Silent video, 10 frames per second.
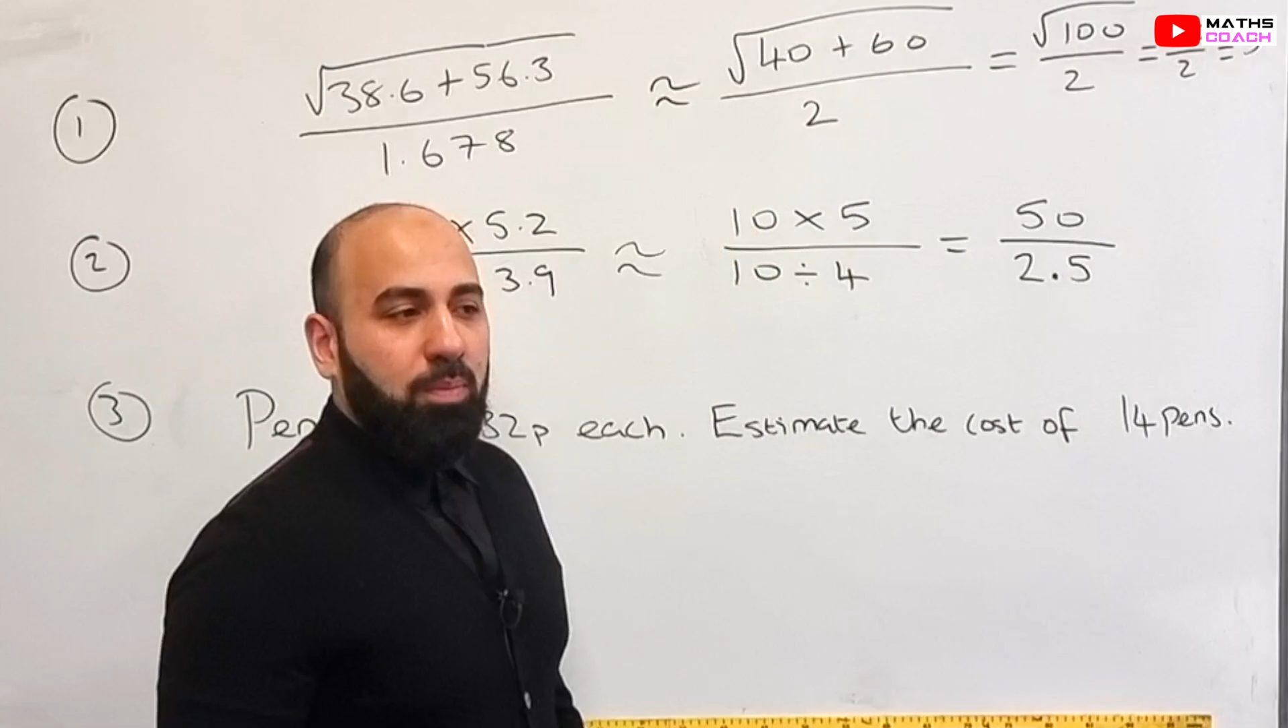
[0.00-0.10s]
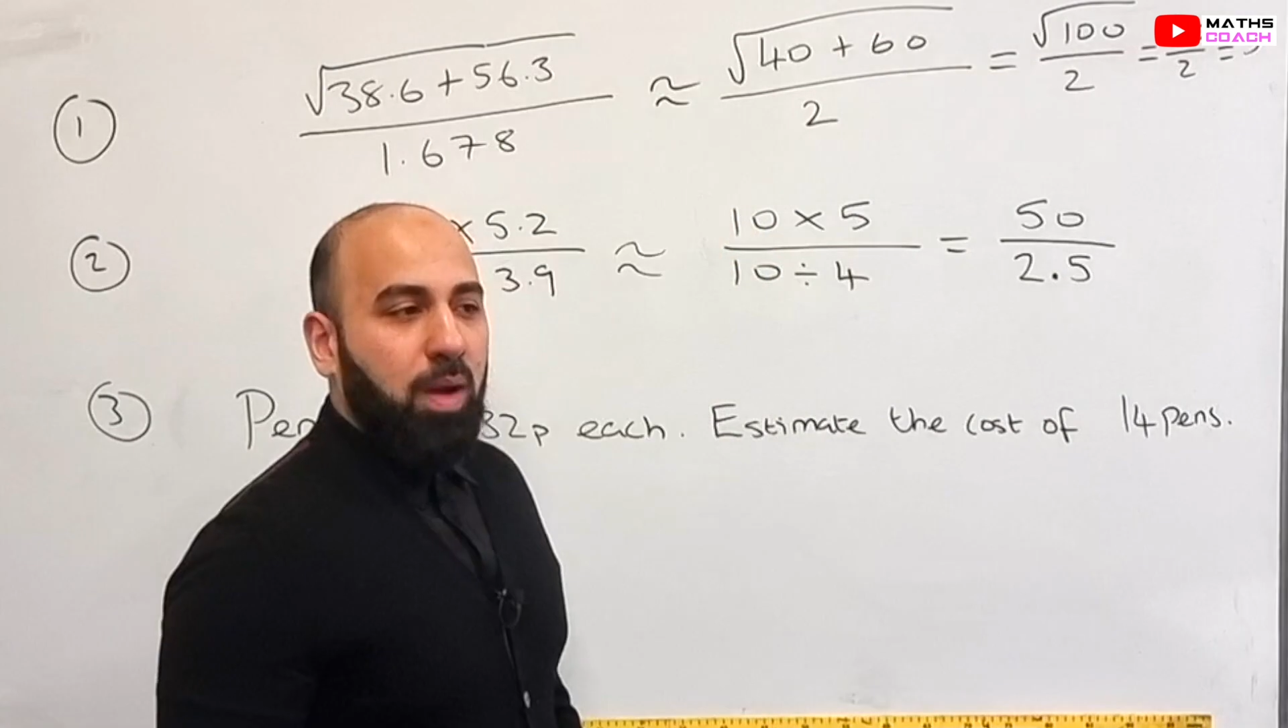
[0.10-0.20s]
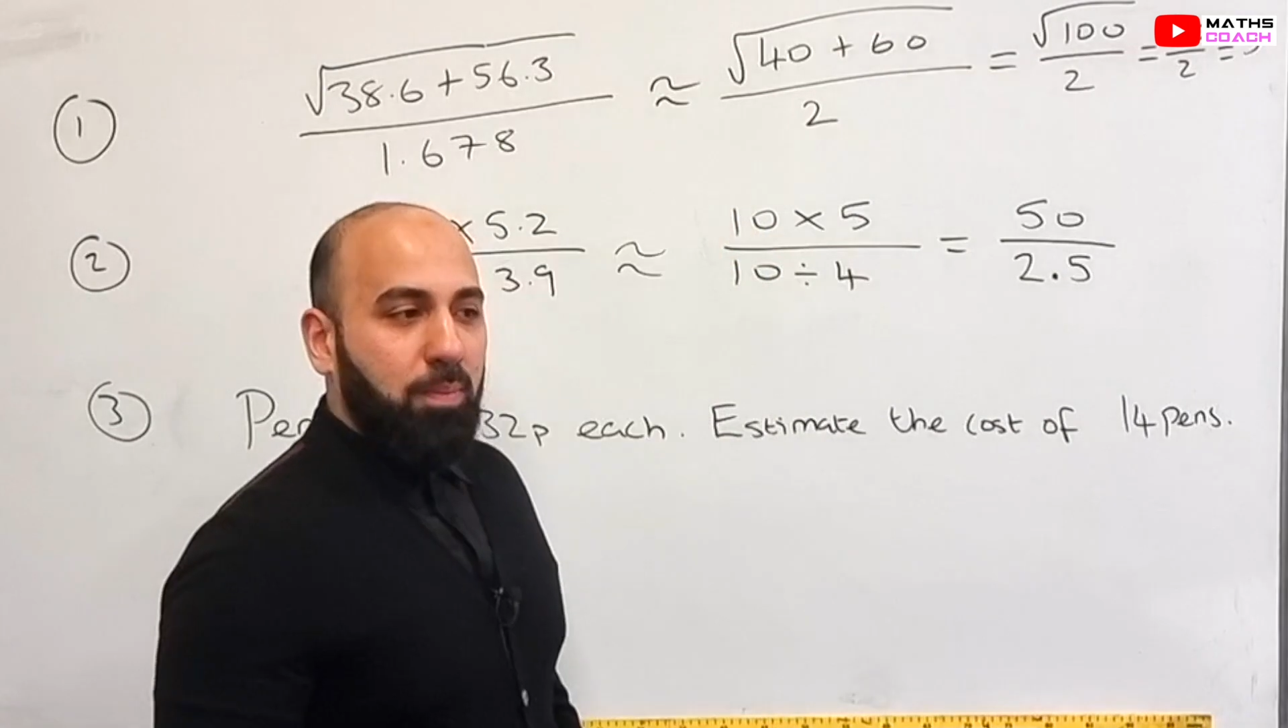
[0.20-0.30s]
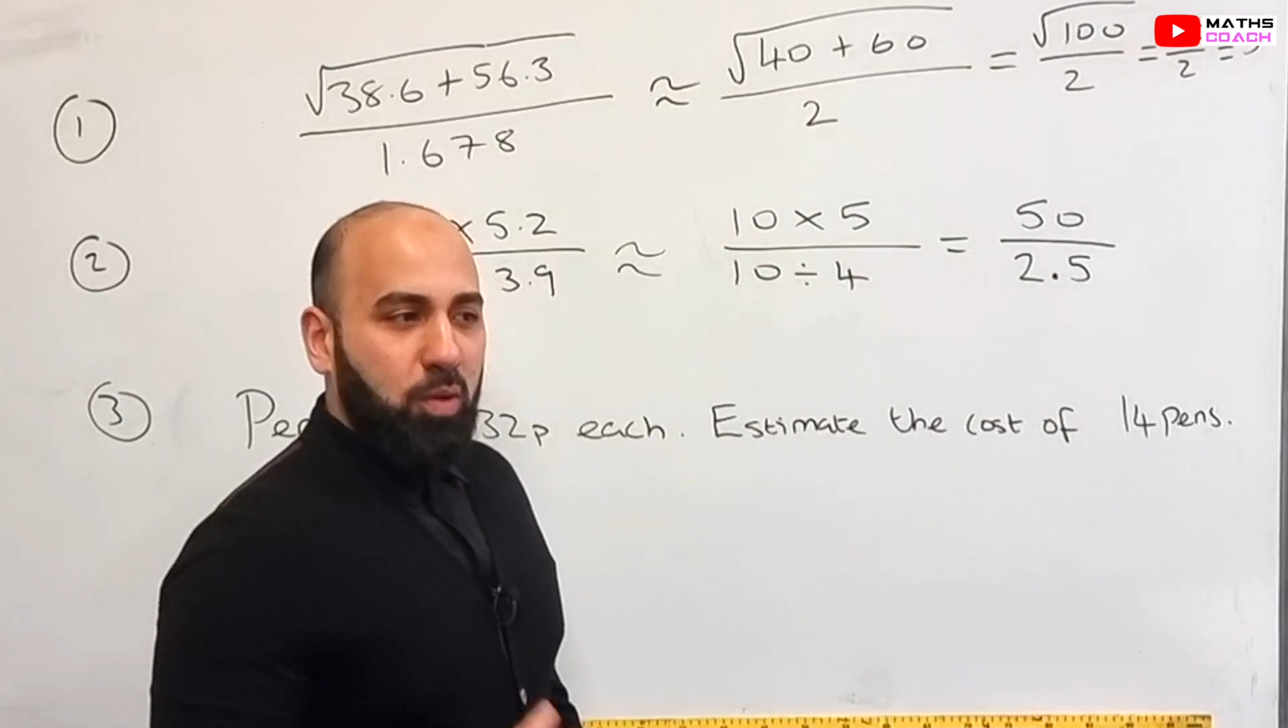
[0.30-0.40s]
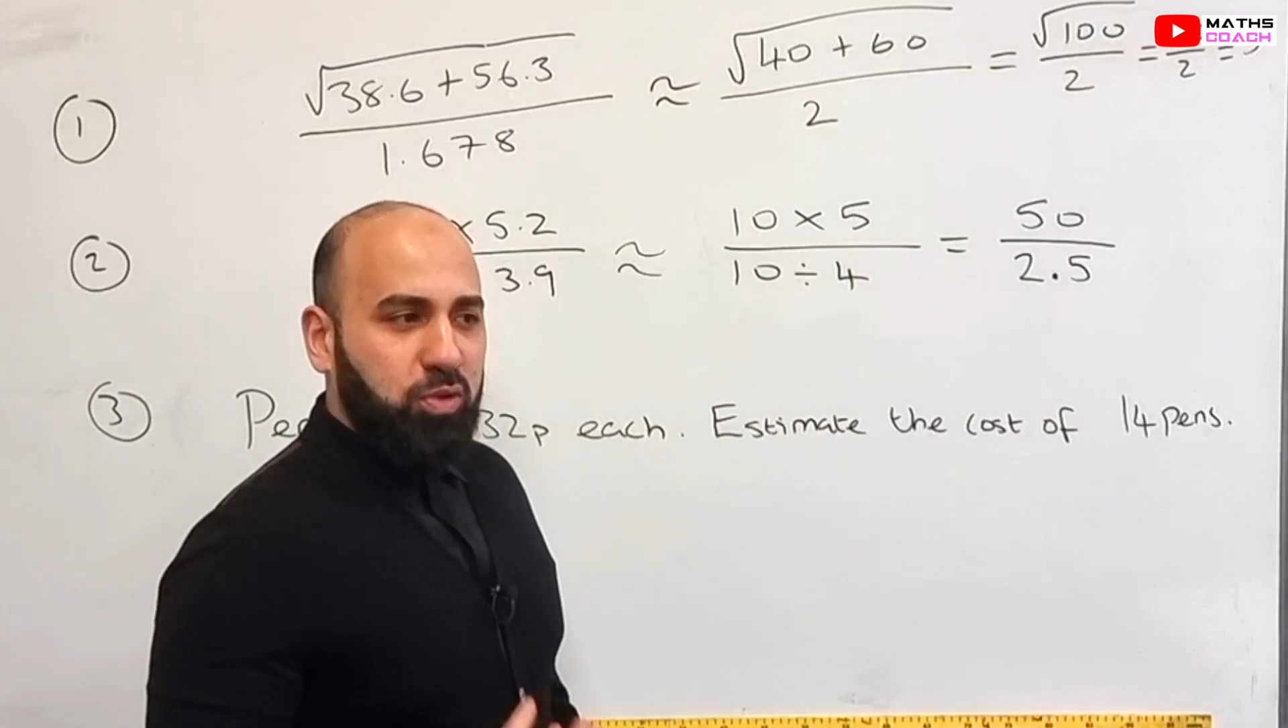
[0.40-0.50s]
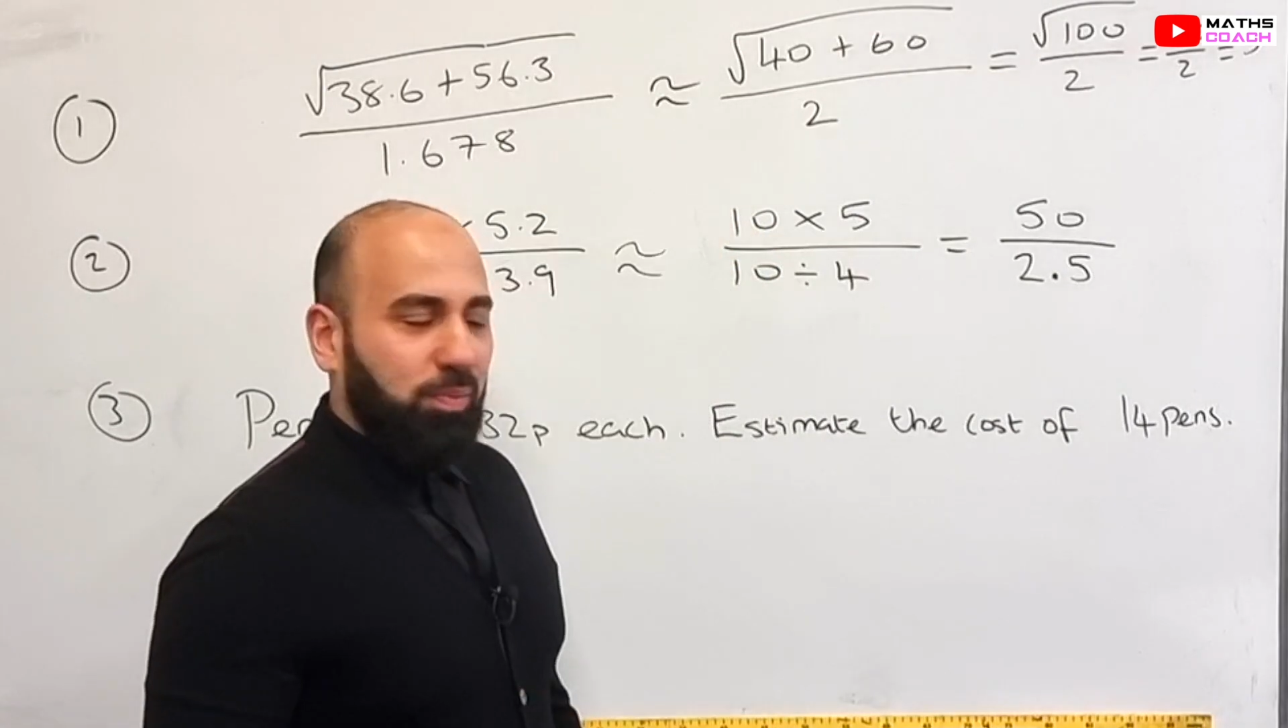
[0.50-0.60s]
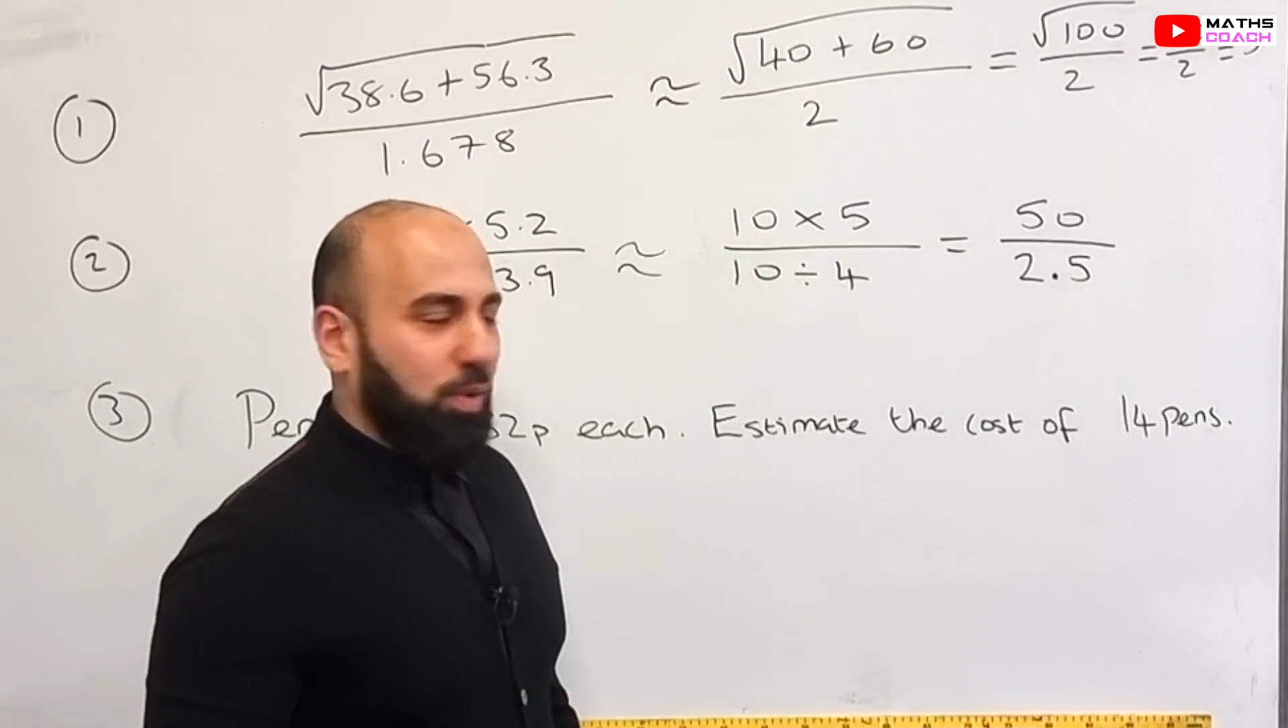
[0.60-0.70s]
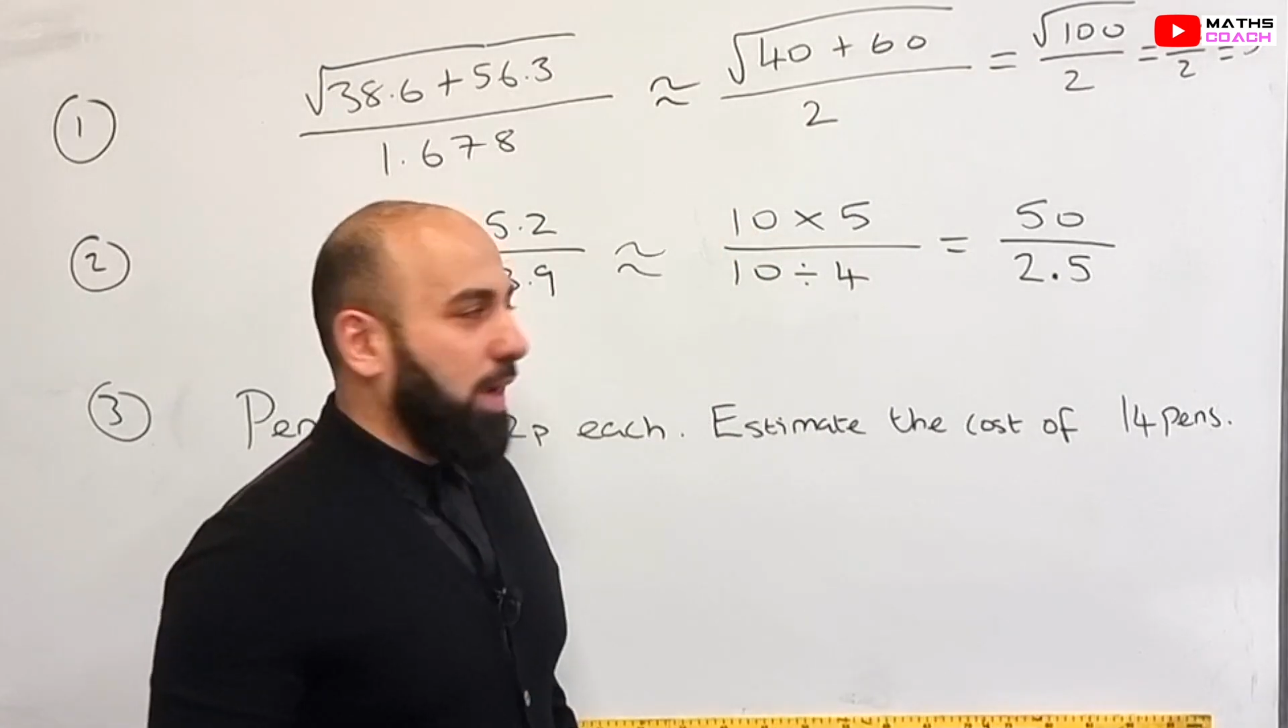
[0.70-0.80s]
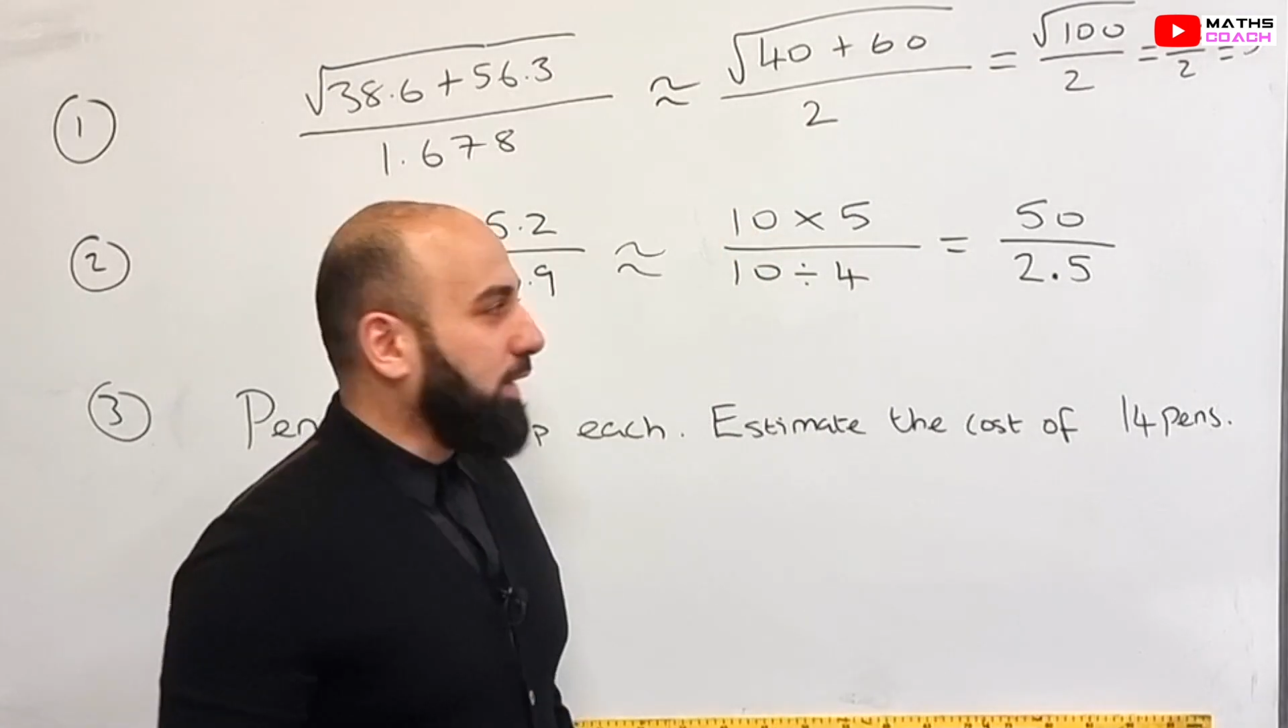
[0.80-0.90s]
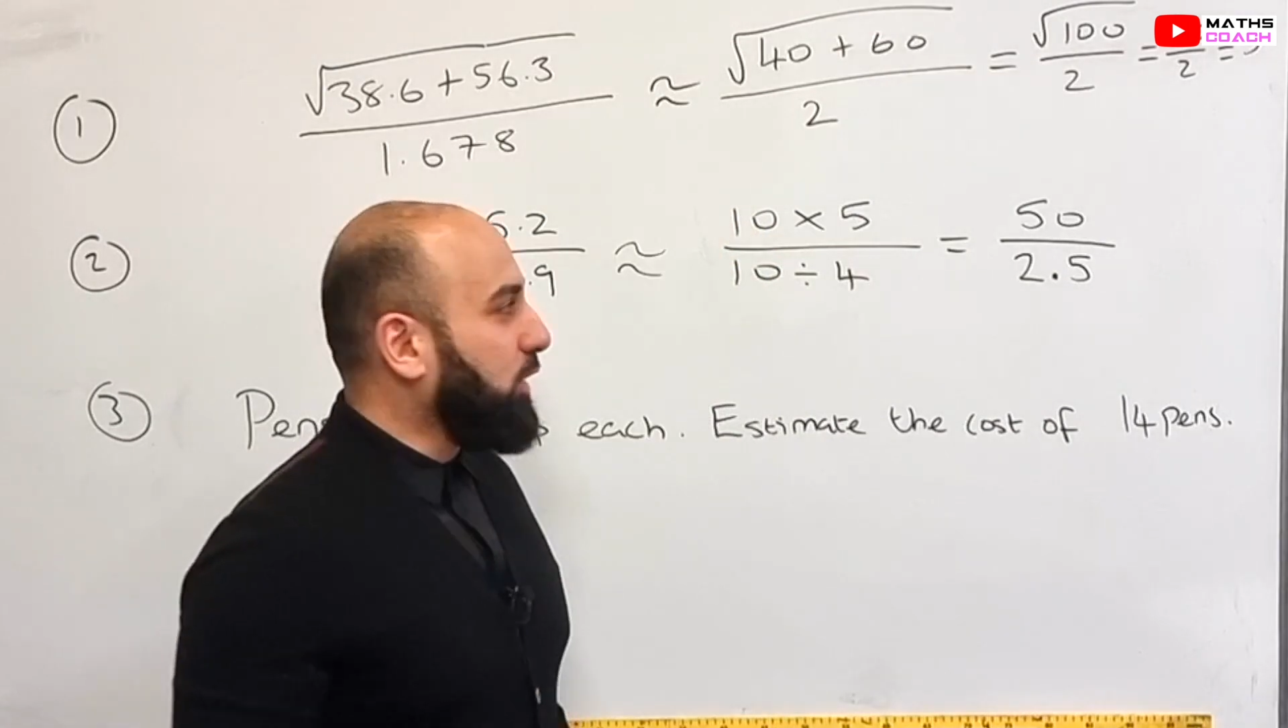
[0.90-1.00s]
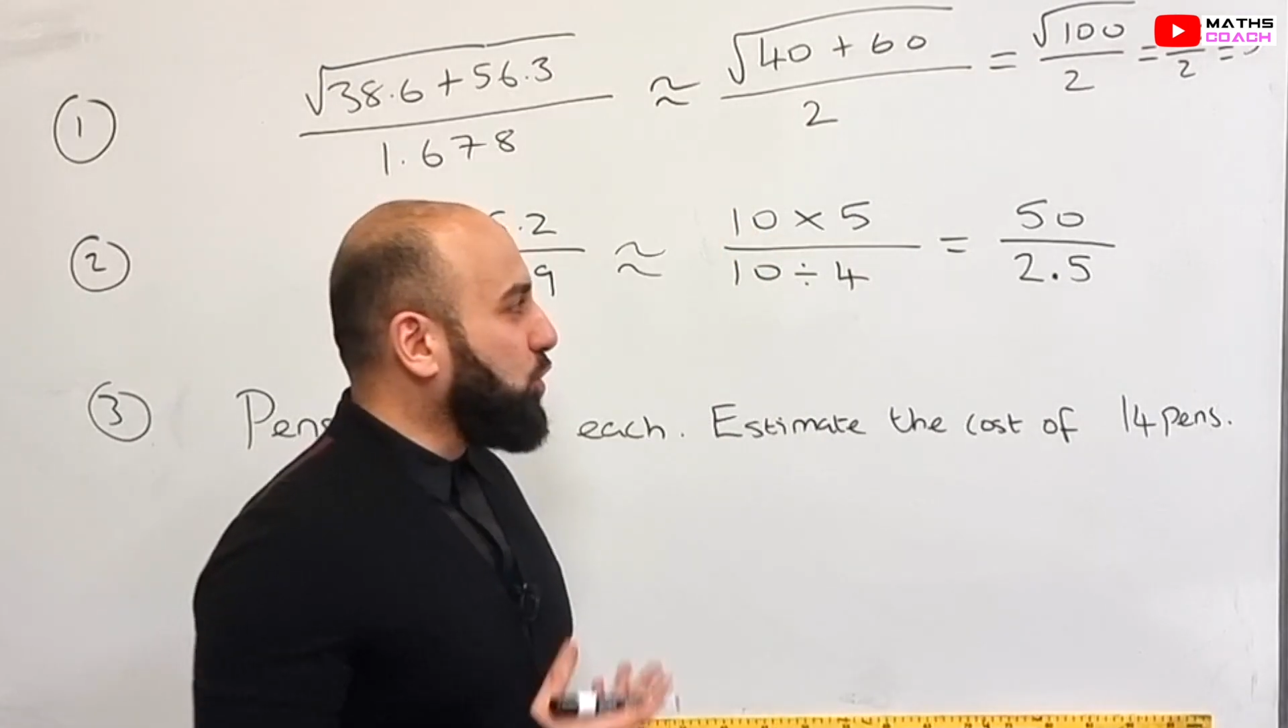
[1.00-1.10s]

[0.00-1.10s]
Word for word: by multiplying the